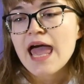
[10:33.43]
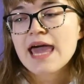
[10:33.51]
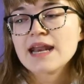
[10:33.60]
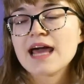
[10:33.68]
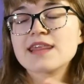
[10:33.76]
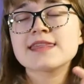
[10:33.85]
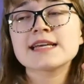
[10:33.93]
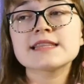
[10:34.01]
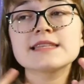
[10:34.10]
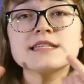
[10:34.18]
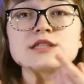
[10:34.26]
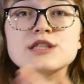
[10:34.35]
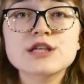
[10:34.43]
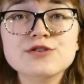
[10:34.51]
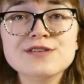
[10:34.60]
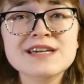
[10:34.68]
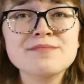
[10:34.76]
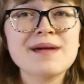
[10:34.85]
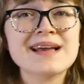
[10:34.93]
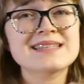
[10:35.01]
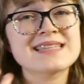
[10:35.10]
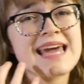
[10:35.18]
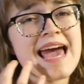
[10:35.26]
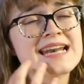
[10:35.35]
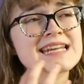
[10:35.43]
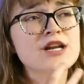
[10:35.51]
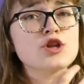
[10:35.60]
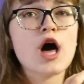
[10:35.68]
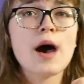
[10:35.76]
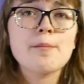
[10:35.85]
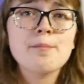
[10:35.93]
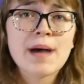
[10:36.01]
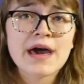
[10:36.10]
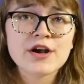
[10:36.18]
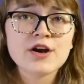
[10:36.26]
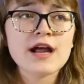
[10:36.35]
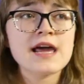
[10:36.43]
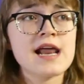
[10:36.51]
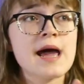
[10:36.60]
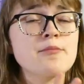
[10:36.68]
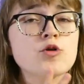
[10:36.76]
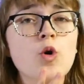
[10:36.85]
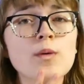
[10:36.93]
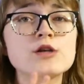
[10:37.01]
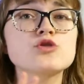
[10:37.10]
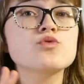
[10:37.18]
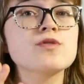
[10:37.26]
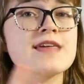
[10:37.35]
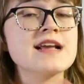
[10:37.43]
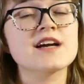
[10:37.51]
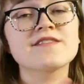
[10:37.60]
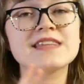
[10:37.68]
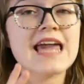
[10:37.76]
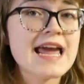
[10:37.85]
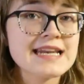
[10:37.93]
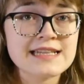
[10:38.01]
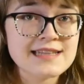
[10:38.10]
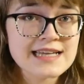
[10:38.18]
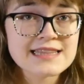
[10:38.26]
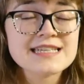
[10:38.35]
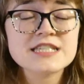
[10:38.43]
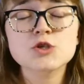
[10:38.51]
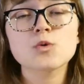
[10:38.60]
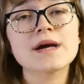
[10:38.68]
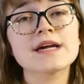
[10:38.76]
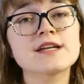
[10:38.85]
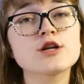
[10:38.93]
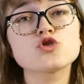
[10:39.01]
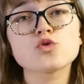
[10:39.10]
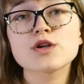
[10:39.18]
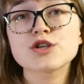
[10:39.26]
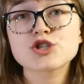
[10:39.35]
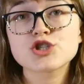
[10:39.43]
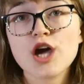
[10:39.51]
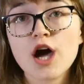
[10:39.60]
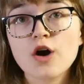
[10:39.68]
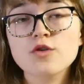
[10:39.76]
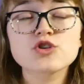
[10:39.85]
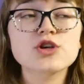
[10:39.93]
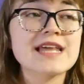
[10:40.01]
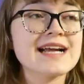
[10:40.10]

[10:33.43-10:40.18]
And I think this theory makes the ending a lot better, and I'm going to think of the ending like this so I can enjoy the show.